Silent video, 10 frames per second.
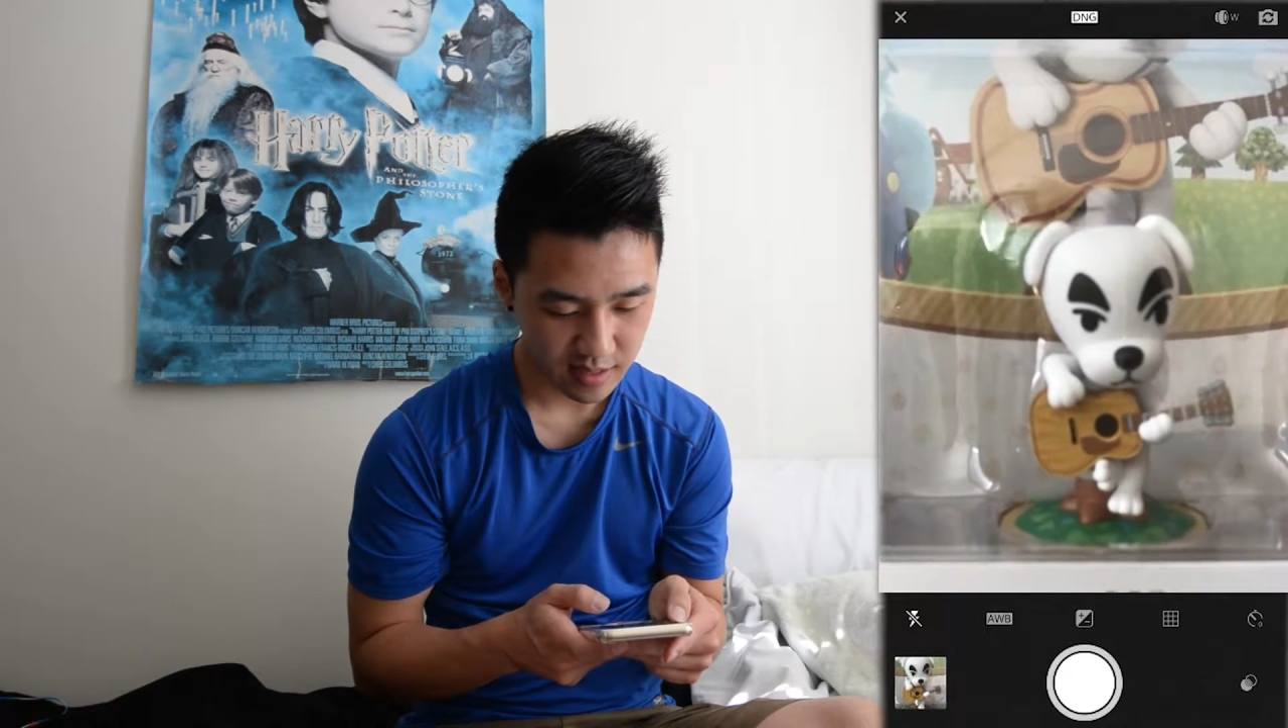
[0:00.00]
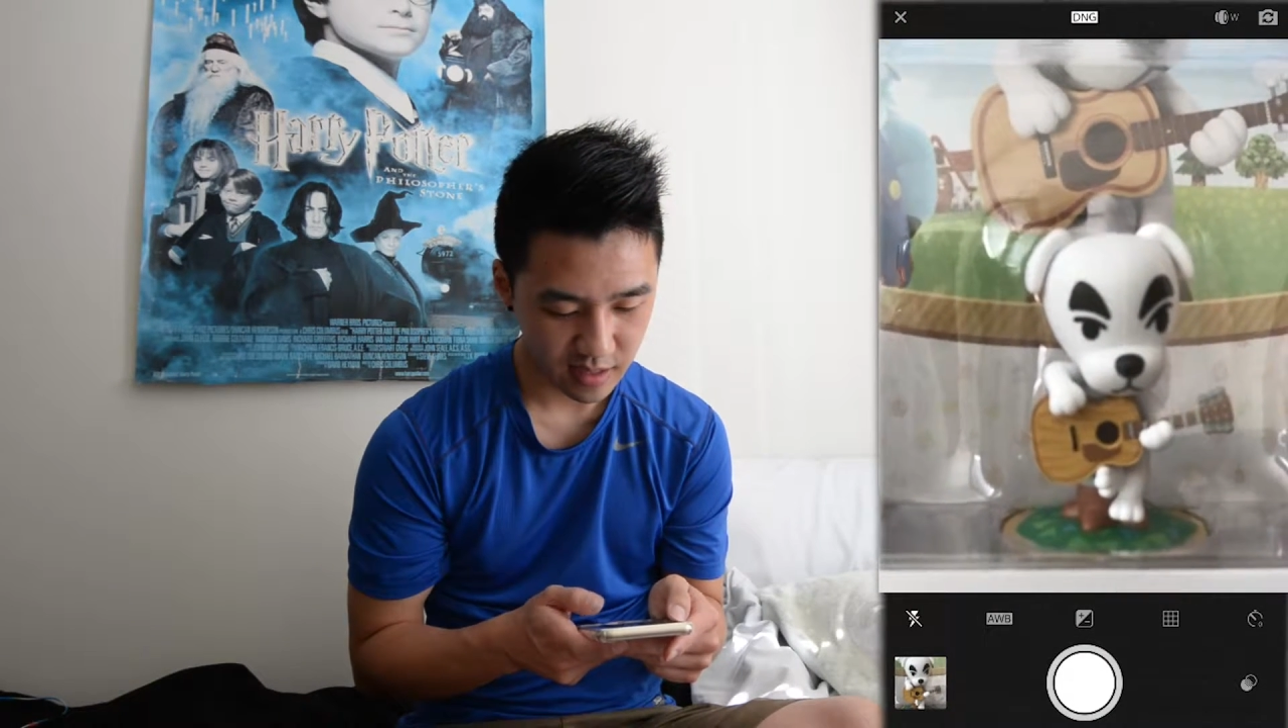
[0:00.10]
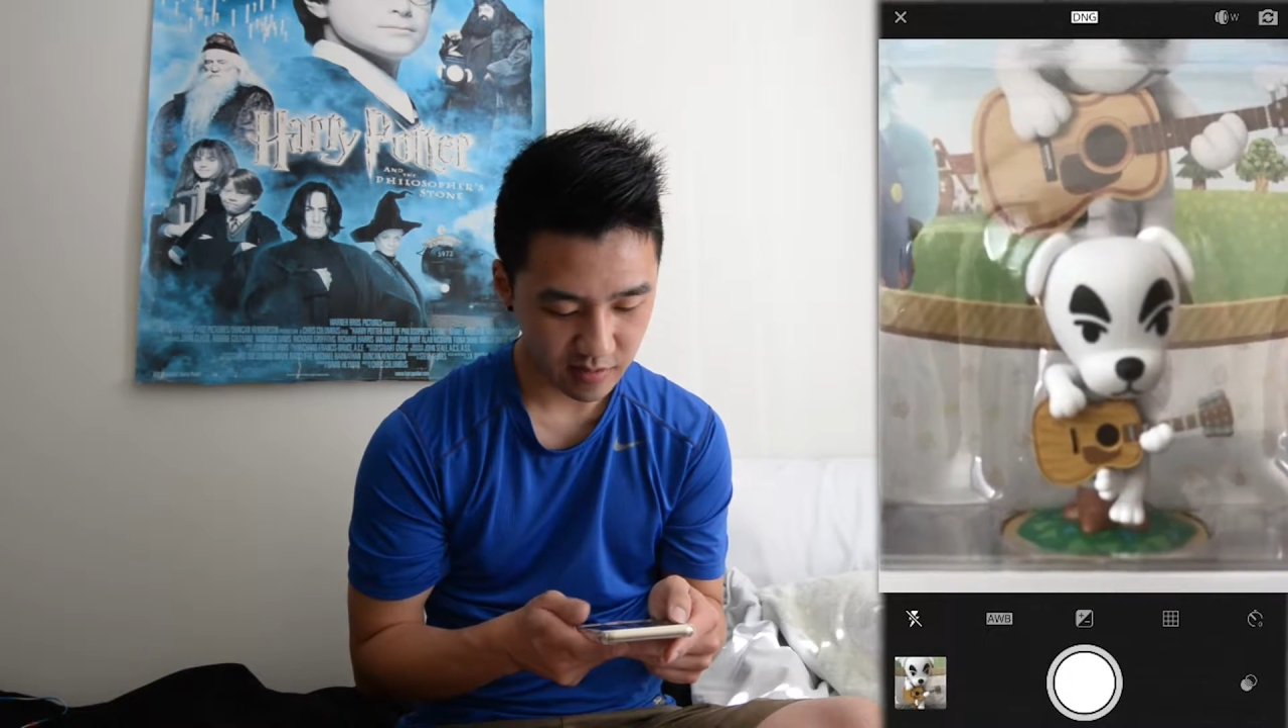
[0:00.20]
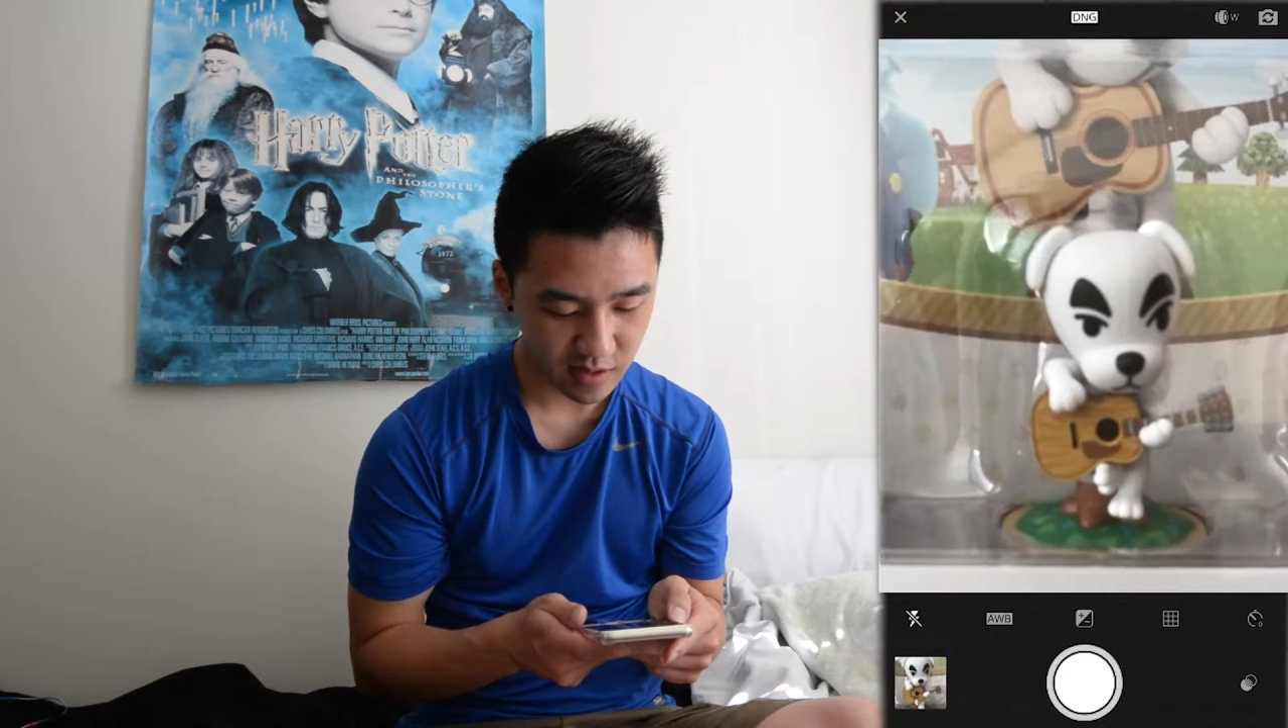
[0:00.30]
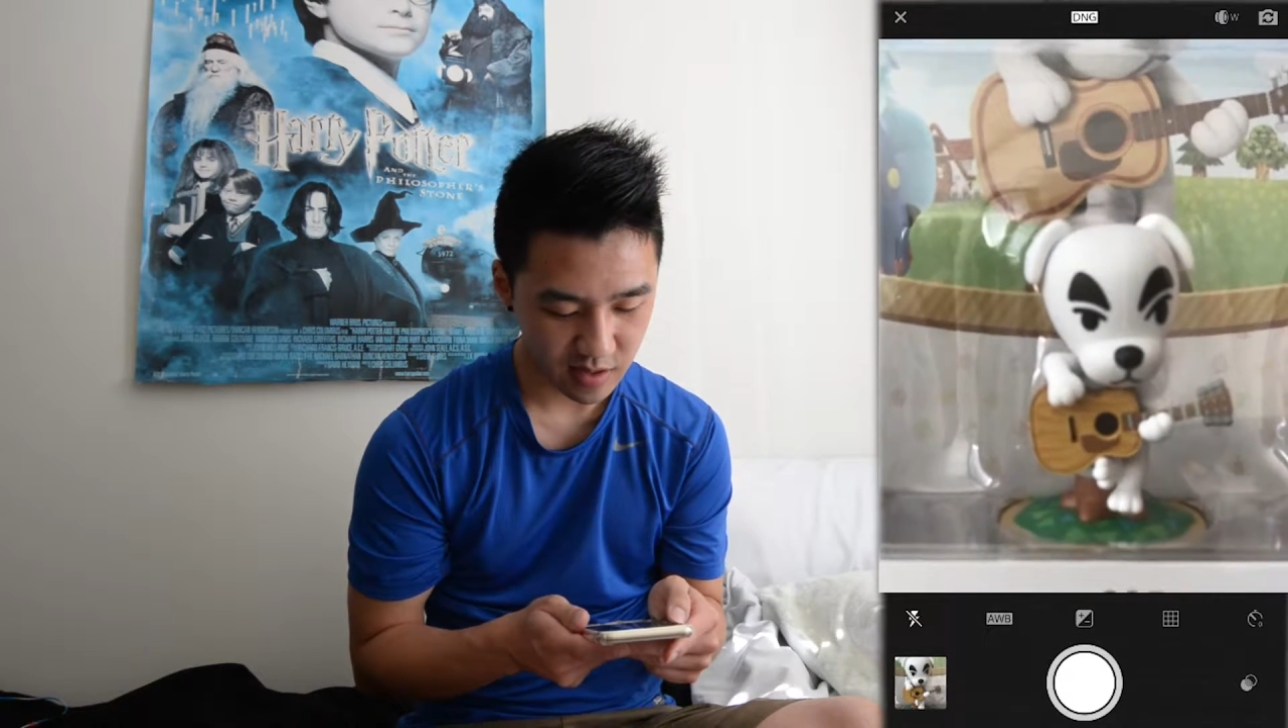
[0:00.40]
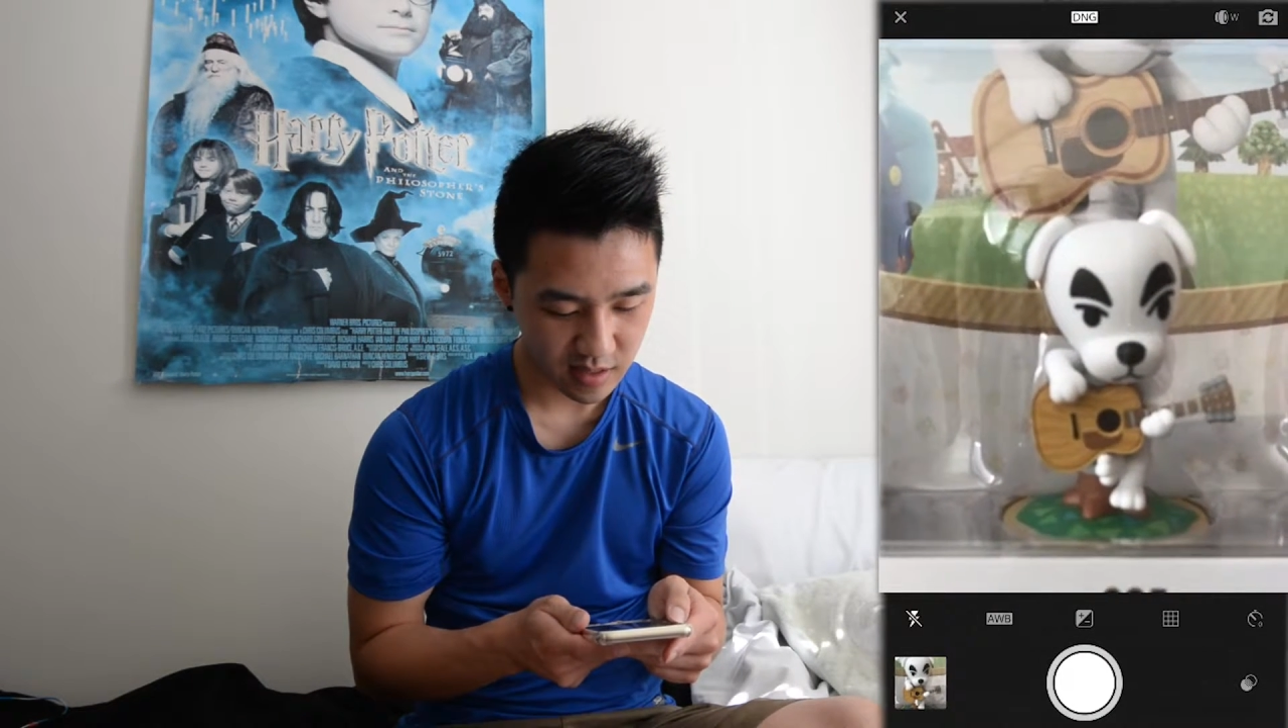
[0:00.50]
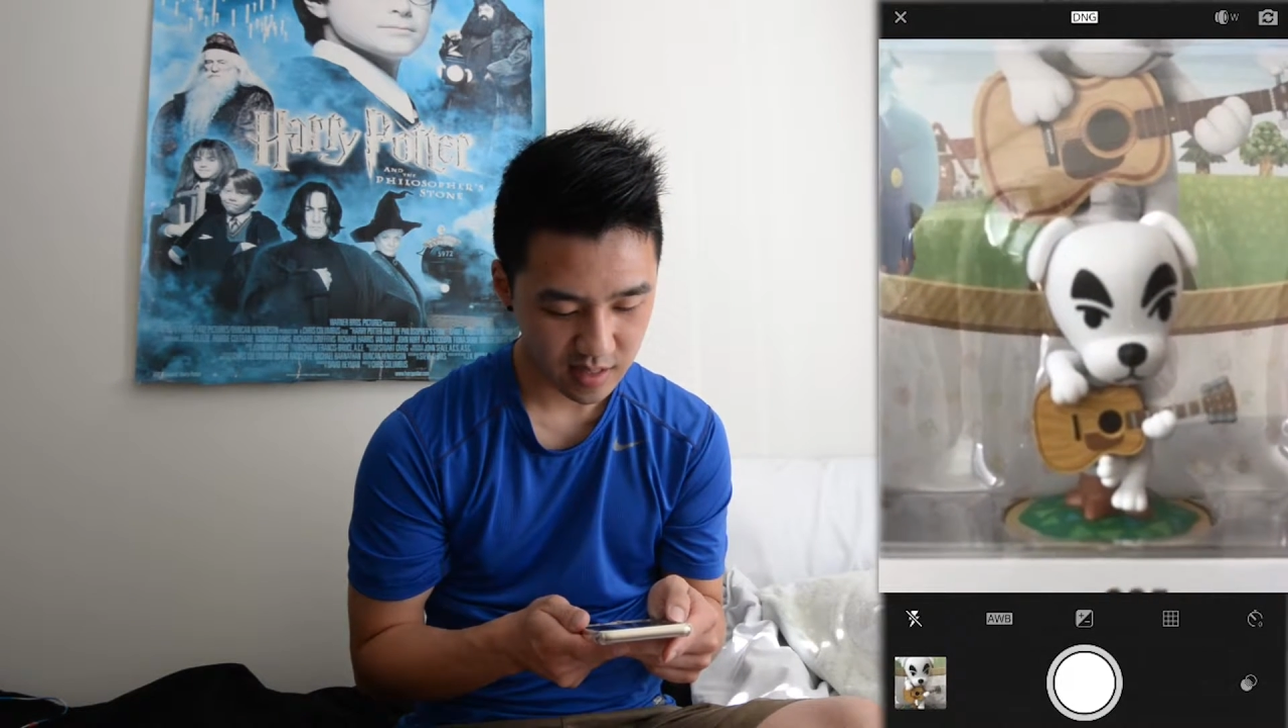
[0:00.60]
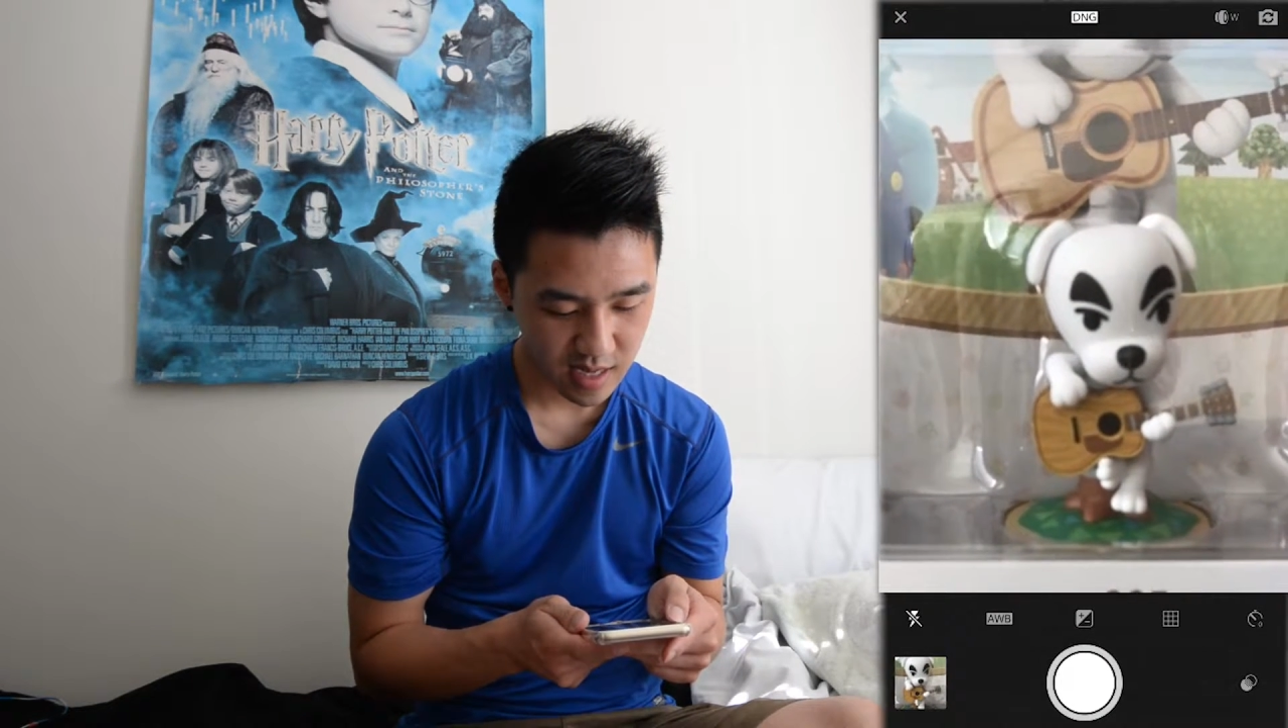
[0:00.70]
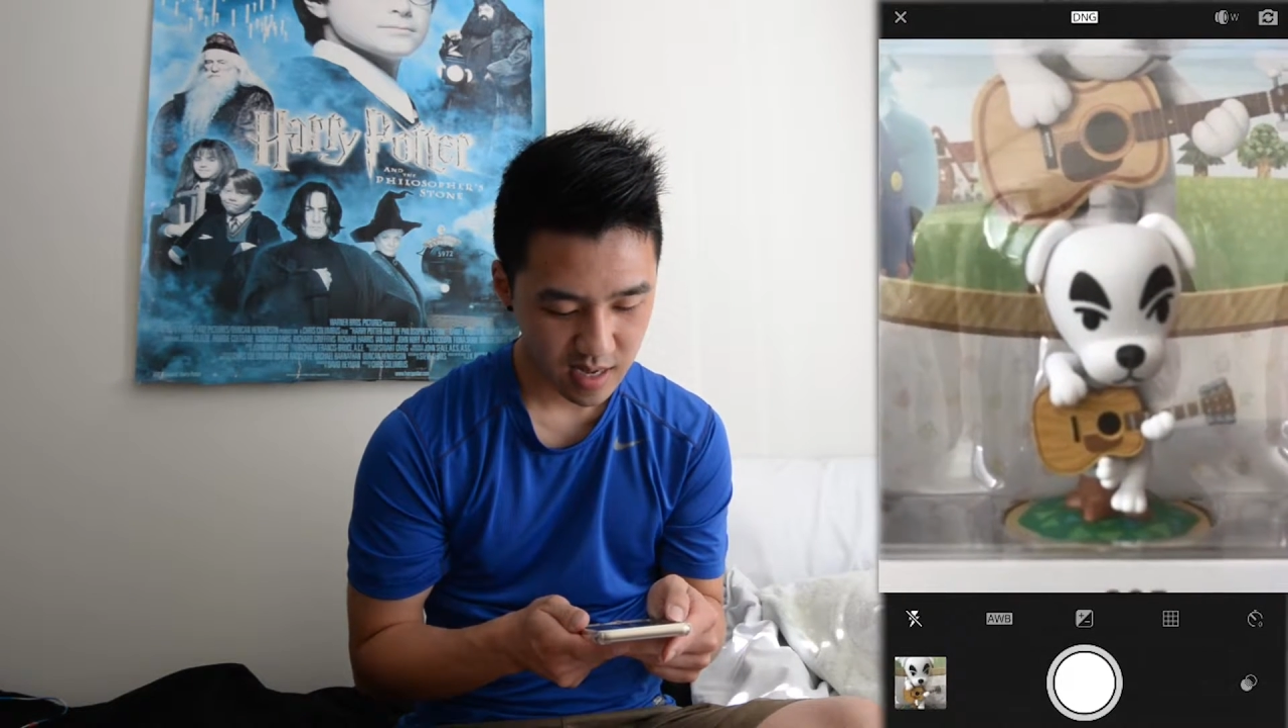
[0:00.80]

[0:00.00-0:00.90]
So if you notice,